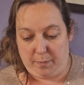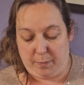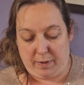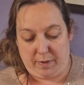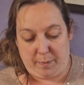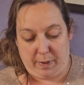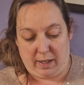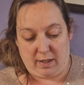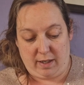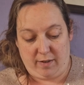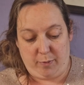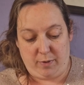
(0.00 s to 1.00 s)

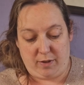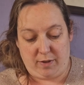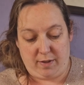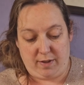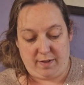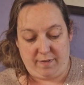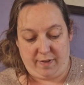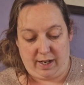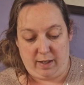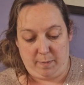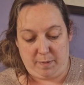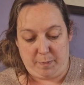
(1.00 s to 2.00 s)
perspective was
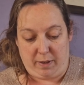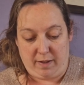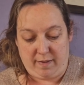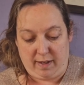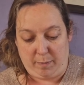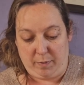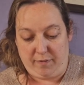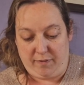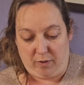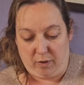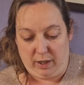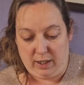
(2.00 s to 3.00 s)
developed by Sigmund
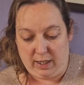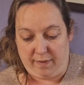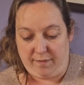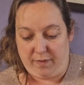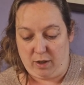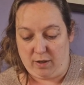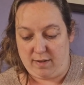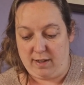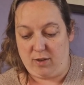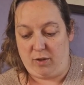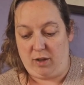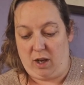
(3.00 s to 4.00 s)
Freud and
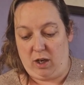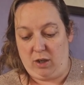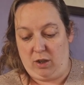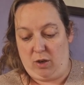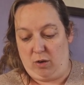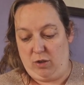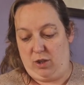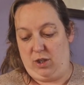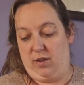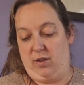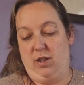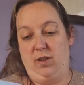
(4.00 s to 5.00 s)
focuses on the
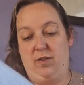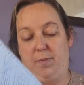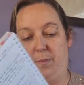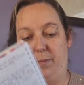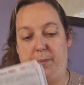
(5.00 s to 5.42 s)
unconsciousness